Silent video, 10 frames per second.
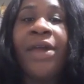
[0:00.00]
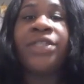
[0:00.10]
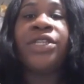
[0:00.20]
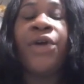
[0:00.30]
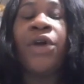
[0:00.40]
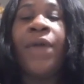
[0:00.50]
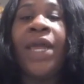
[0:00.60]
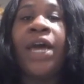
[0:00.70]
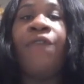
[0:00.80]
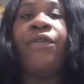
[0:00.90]
So, a
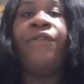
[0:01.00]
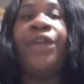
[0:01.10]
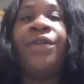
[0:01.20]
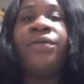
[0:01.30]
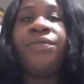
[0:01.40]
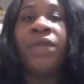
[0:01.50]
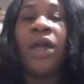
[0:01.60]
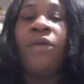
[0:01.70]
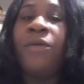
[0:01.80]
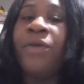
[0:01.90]
quick overview
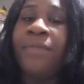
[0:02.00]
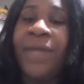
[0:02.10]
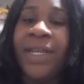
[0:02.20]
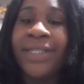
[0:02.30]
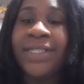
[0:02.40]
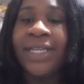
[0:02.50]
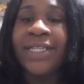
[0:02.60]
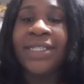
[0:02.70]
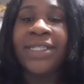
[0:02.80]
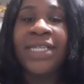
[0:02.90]
on what we'll be
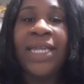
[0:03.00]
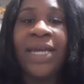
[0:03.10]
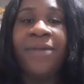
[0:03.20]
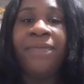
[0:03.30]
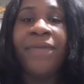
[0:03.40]
discussing today.